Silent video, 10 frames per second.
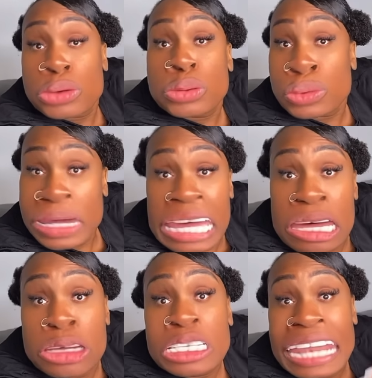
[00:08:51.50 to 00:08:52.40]

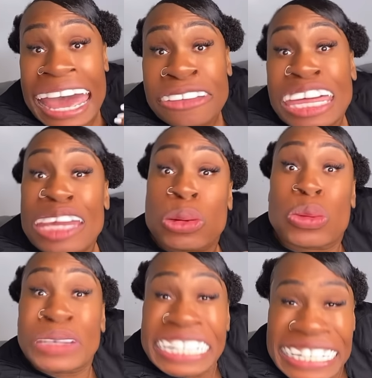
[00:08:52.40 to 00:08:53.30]
Well, now
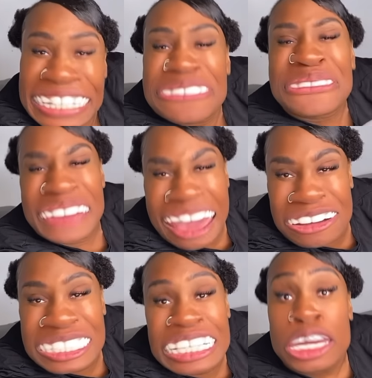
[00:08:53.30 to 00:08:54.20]
that we
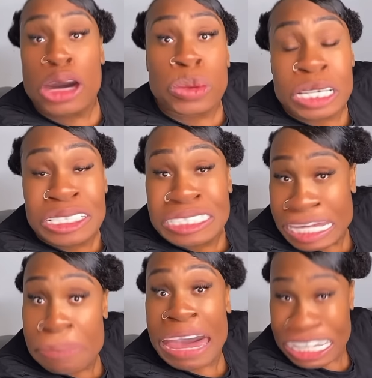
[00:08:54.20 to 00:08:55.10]
found it, what do you
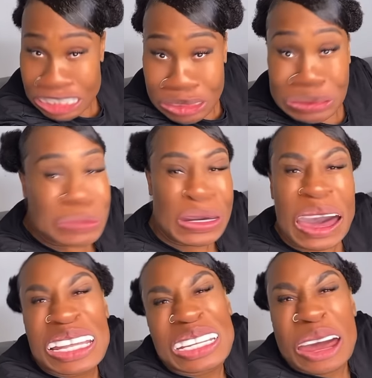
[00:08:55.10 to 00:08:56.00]
say about you
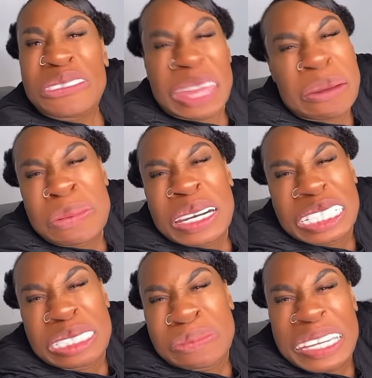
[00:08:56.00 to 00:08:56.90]
calling off that
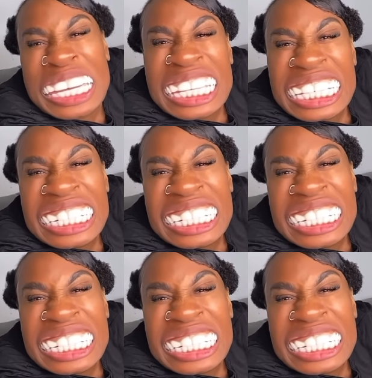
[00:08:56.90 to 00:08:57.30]
punishment?